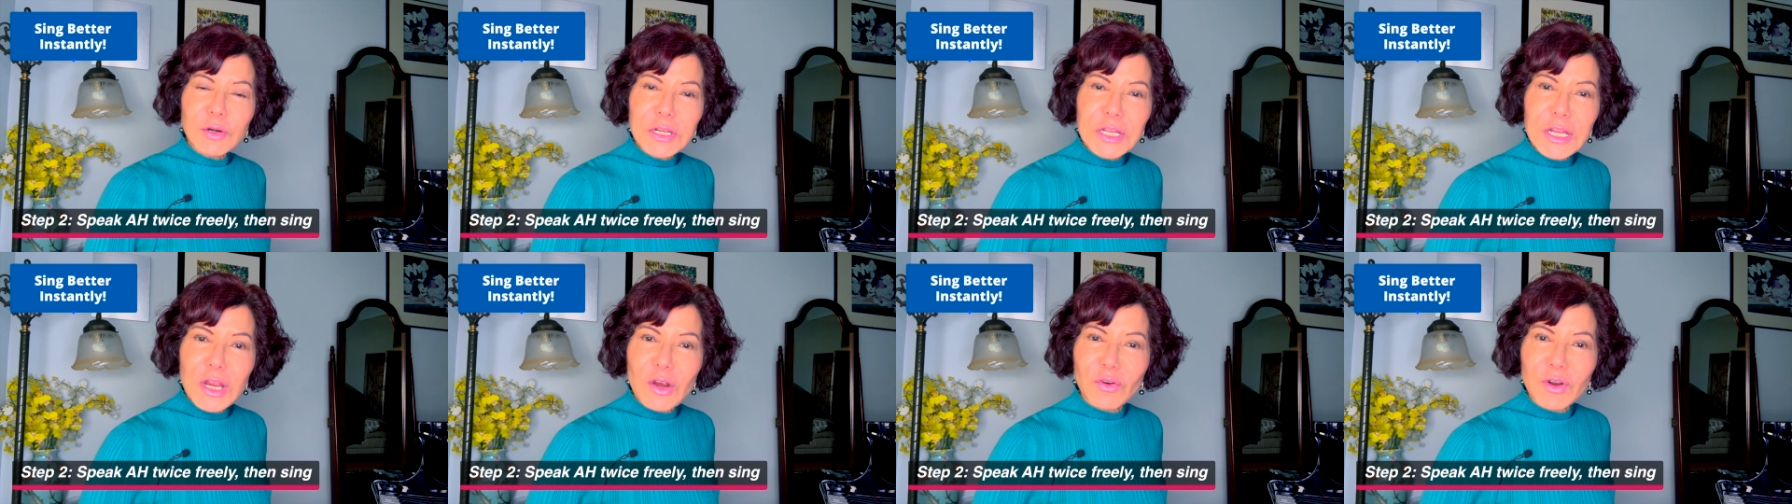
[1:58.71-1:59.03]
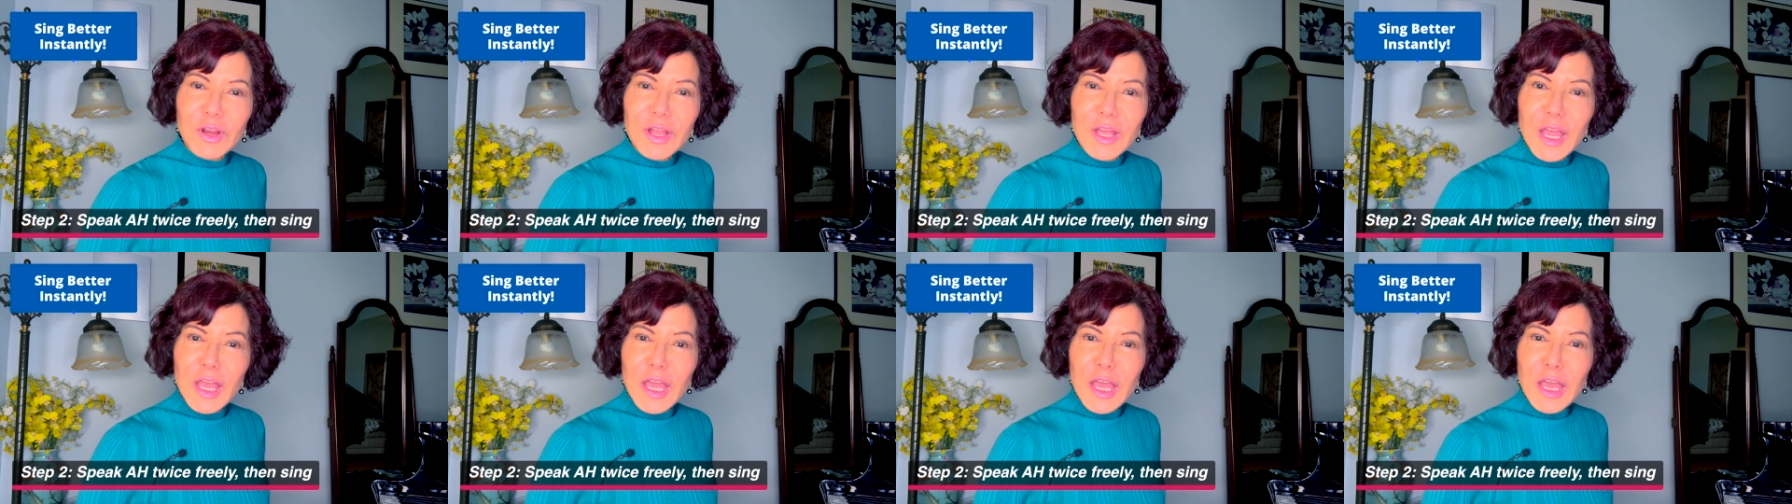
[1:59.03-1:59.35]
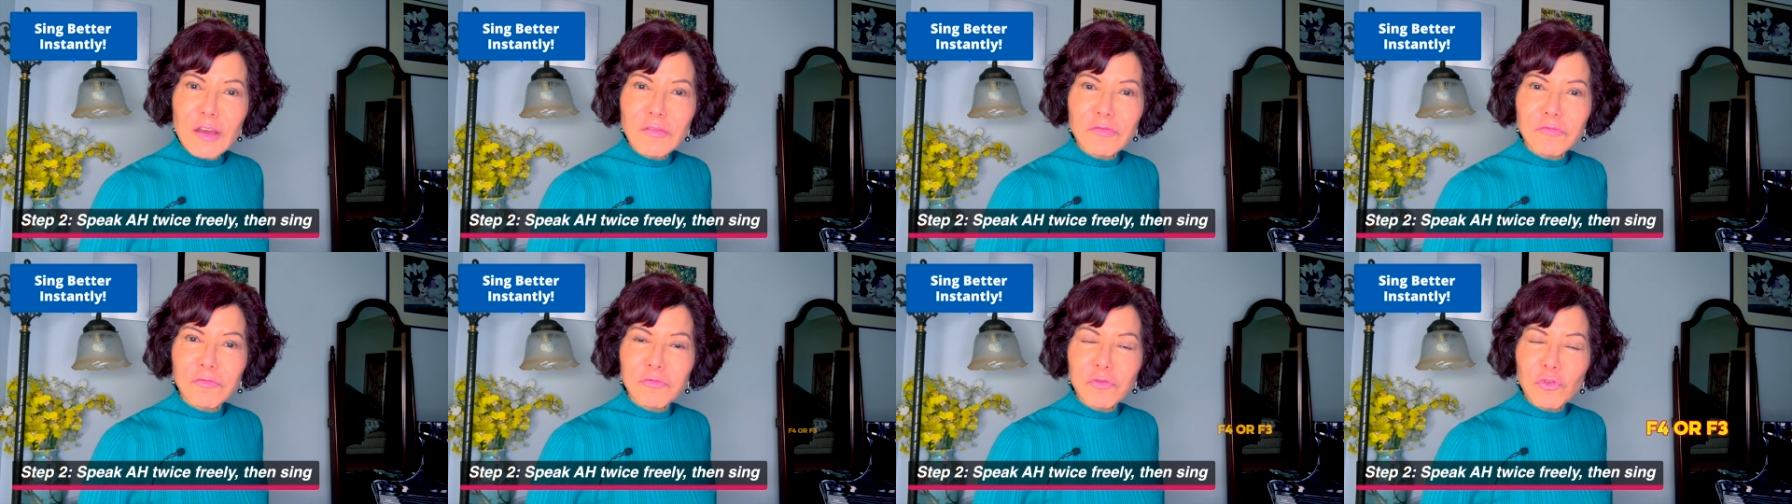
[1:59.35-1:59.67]
here?
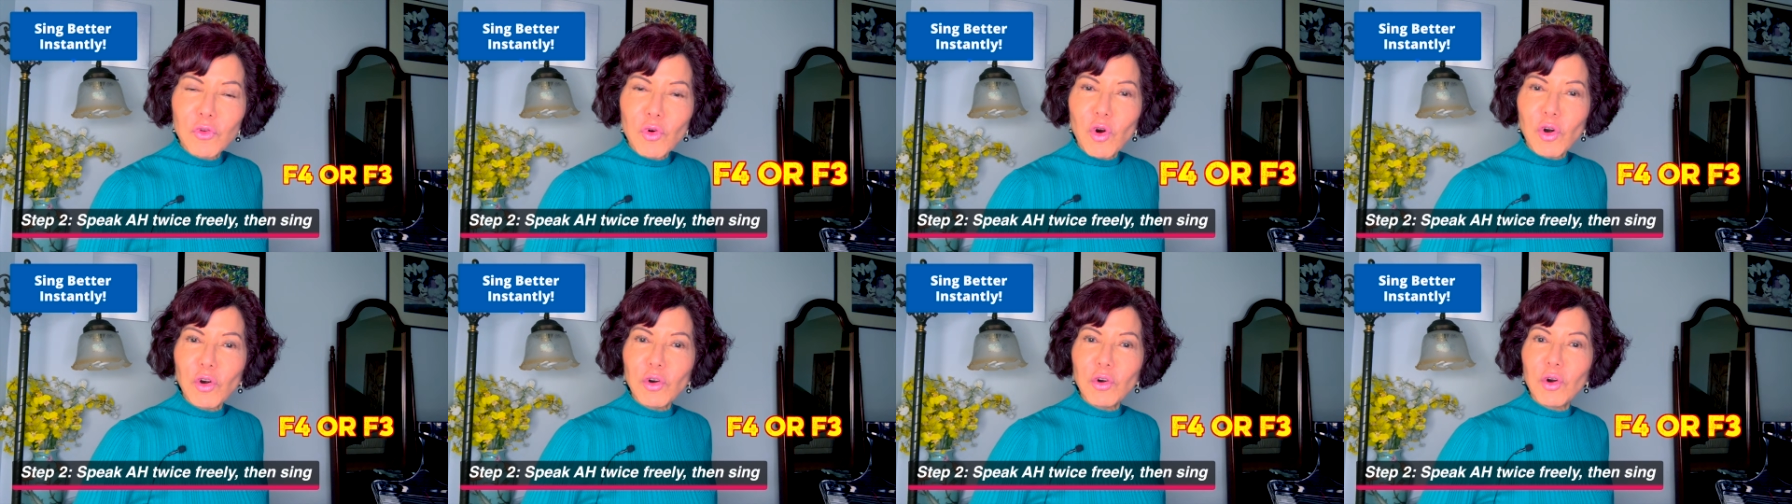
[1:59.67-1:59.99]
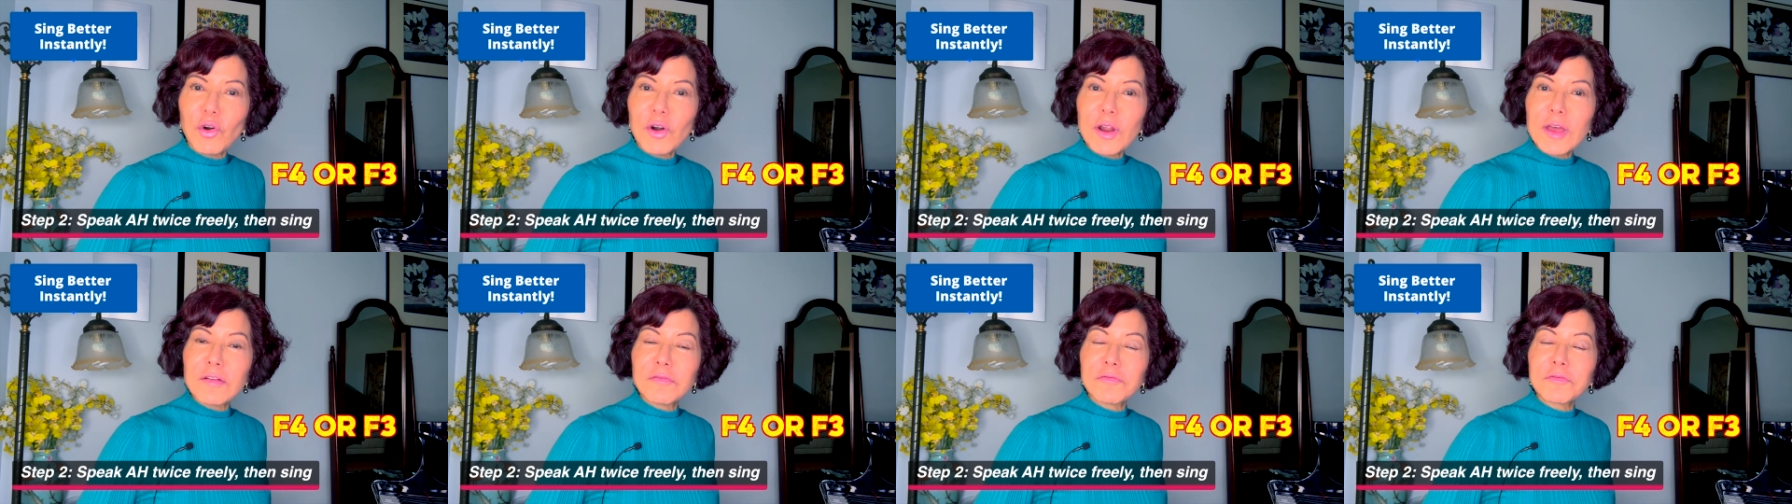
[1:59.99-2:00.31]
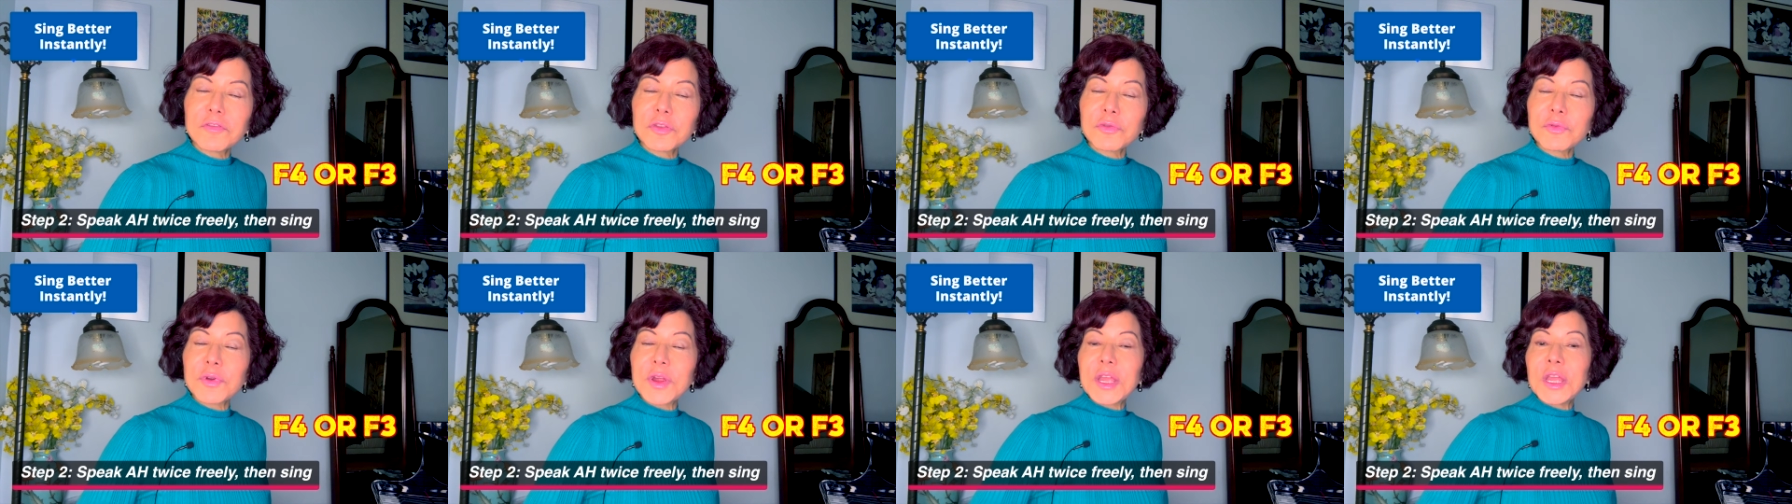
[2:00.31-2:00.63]
F4 or
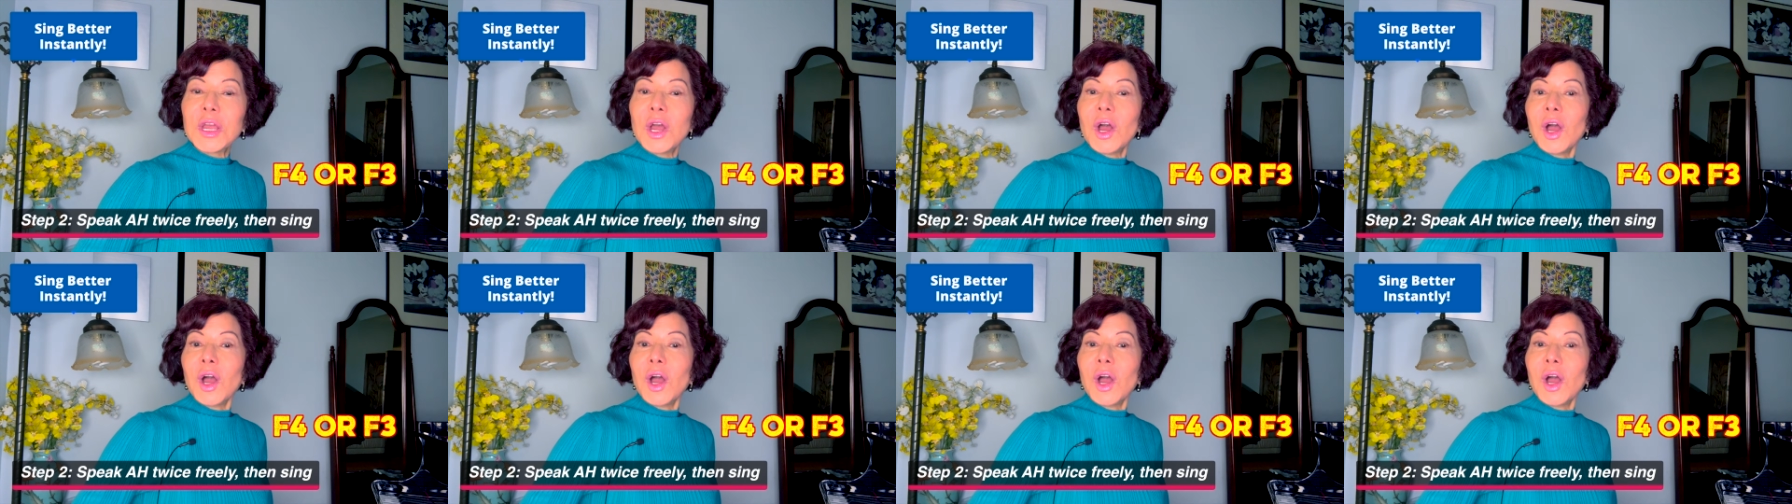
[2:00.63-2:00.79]
F3?